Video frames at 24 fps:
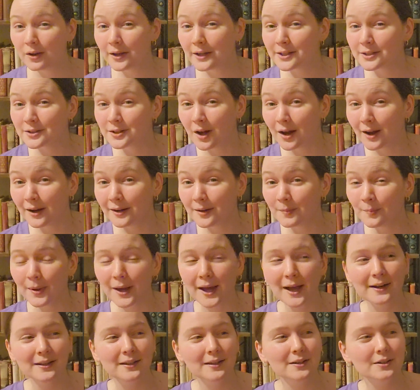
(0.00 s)
it's not in
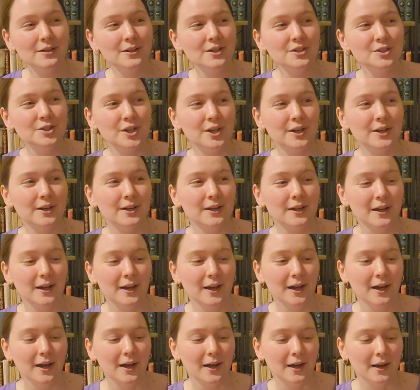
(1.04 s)
bad condition
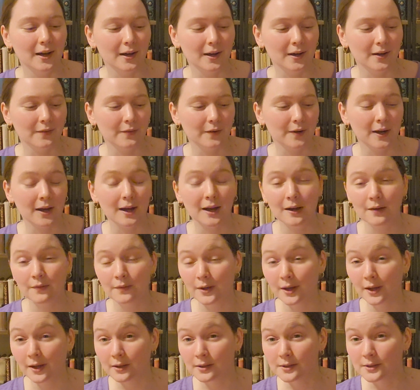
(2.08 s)
for
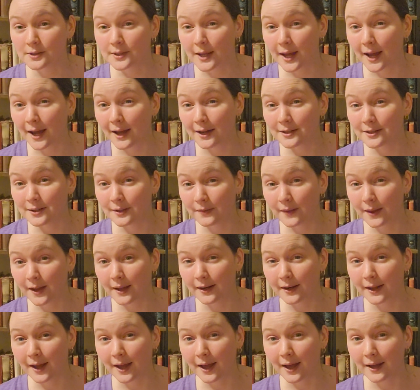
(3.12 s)
having sat in
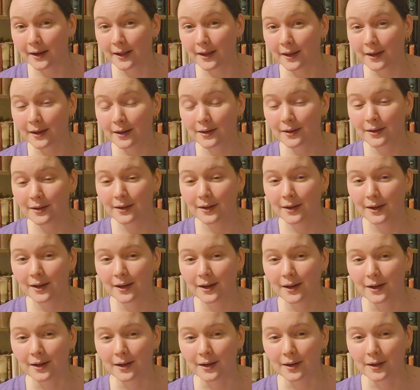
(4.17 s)
that attic
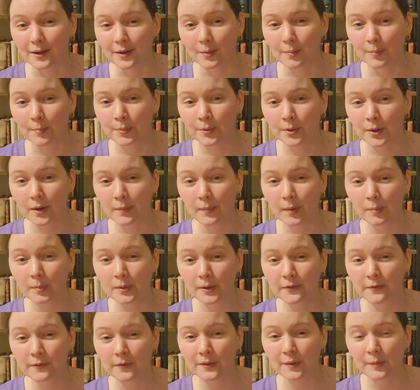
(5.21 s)

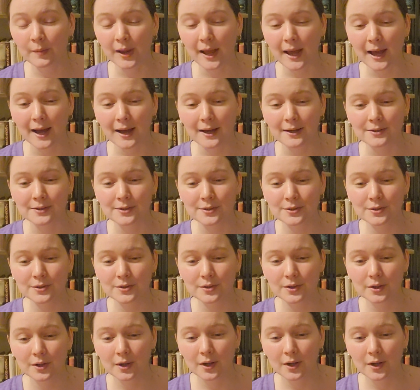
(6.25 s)
probably for the last